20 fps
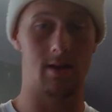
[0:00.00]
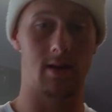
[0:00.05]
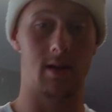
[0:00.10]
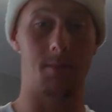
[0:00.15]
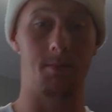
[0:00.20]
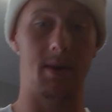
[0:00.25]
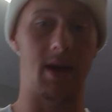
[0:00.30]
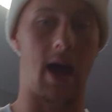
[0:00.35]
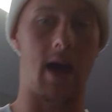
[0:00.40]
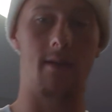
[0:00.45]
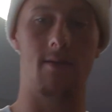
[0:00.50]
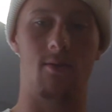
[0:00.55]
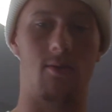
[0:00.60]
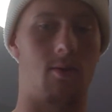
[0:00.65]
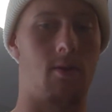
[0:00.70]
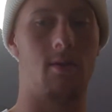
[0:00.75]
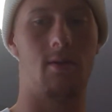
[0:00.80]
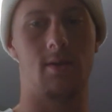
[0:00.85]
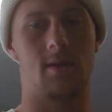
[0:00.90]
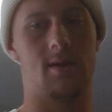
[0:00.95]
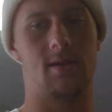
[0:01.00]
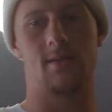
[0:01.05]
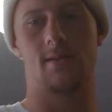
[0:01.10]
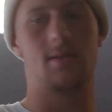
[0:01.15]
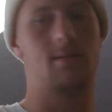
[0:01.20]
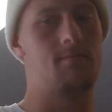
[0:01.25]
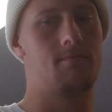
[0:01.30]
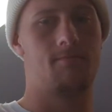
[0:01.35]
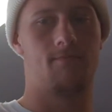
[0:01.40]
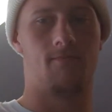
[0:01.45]
Can be either or. It
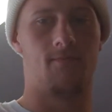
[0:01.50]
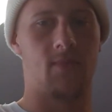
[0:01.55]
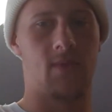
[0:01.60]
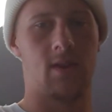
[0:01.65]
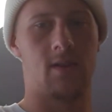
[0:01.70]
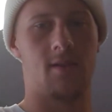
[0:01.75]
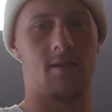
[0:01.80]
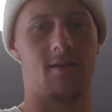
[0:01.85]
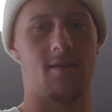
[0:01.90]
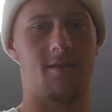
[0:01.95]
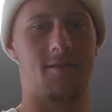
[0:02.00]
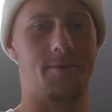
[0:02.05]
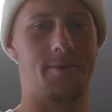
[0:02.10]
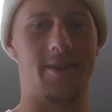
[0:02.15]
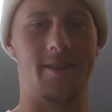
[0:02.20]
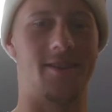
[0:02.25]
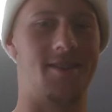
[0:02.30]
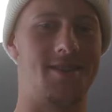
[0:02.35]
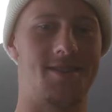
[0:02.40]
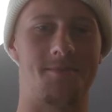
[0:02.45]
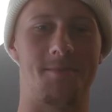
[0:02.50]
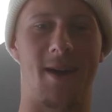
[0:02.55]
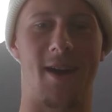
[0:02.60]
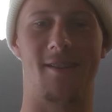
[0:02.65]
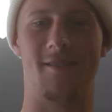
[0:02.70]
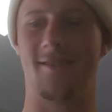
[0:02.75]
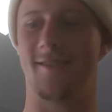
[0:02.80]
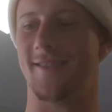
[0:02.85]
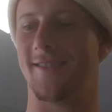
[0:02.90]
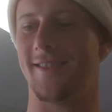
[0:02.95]
really doesn't
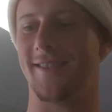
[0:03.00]
matter.